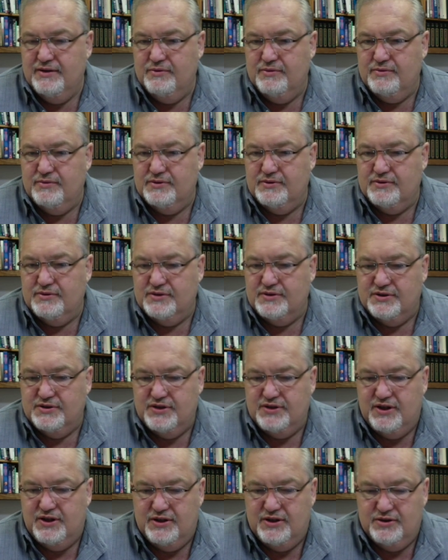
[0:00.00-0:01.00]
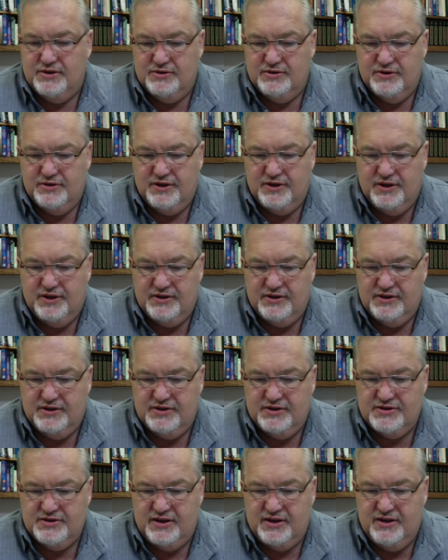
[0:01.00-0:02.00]
we'll continue looking at
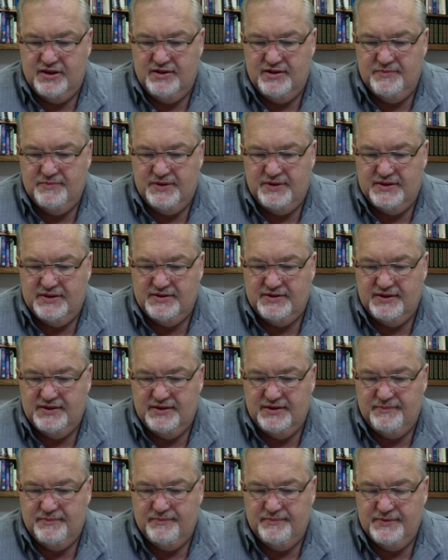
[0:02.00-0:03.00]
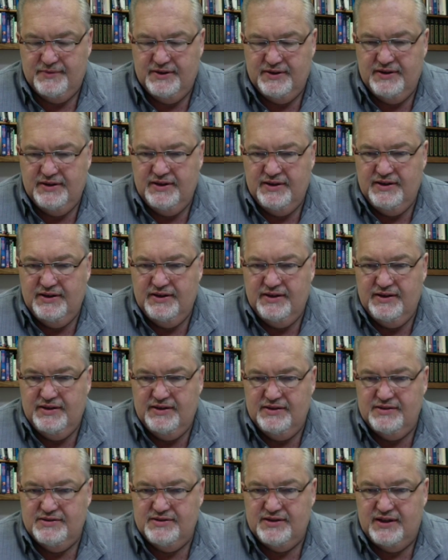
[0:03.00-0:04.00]
this psalm that
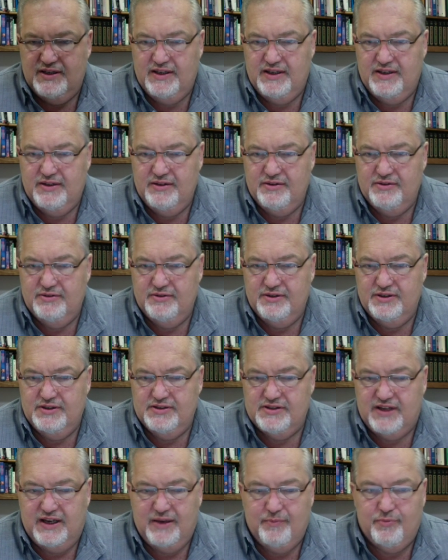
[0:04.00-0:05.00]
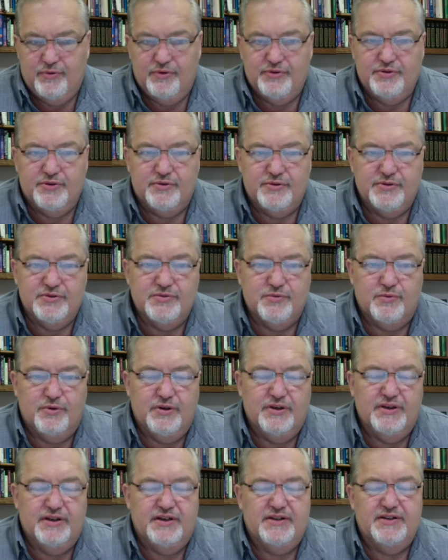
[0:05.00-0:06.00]
is a good example to us,
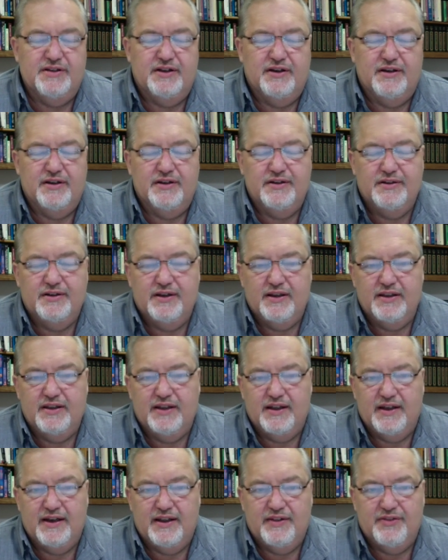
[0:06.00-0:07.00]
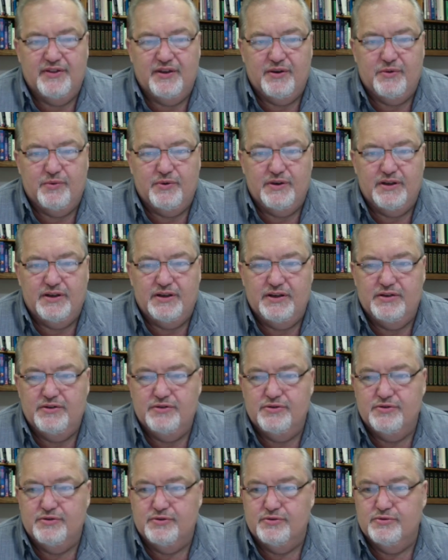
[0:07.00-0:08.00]
one that, again, I think we need
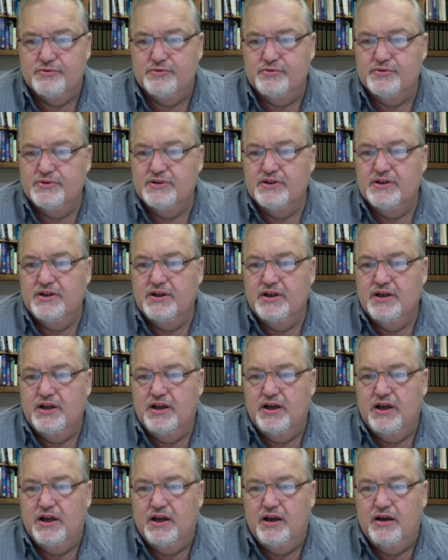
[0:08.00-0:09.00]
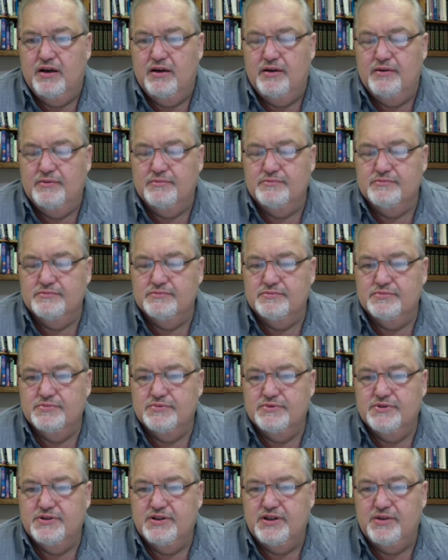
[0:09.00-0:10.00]
to
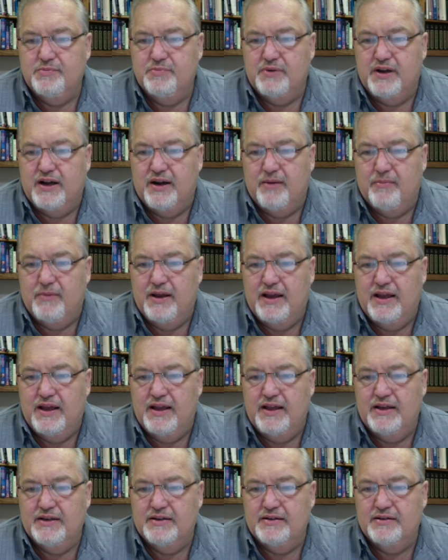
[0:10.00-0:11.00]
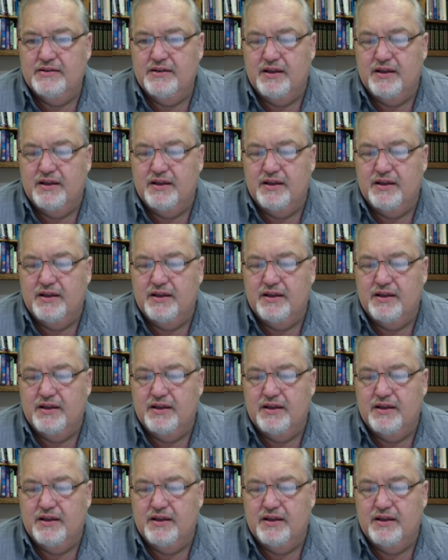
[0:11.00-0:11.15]
keep in our mind,